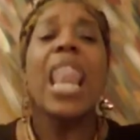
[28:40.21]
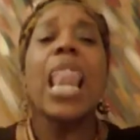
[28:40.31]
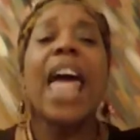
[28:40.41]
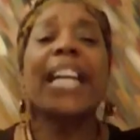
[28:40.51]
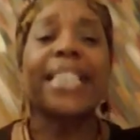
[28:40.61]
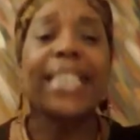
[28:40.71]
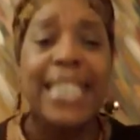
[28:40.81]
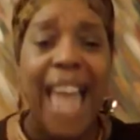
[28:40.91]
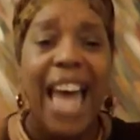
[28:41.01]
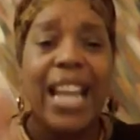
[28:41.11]
like
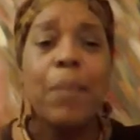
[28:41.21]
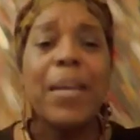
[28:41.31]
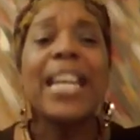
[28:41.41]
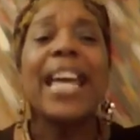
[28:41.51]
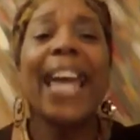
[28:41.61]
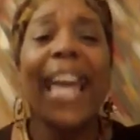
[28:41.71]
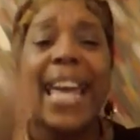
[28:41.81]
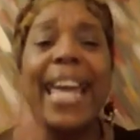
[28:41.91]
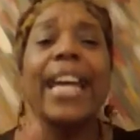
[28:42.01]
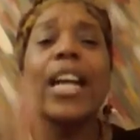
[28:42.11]
Solomon
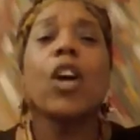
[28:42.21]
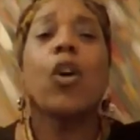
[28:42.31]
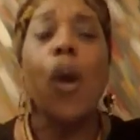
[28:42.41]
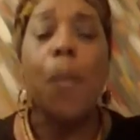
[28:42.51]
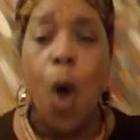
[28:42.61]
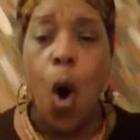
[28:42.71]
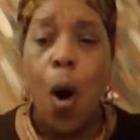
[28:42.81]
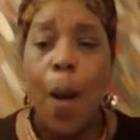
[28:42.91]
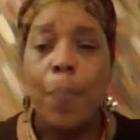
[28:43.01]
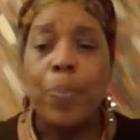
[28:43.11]
and
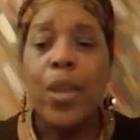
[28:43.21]
Gomorrah.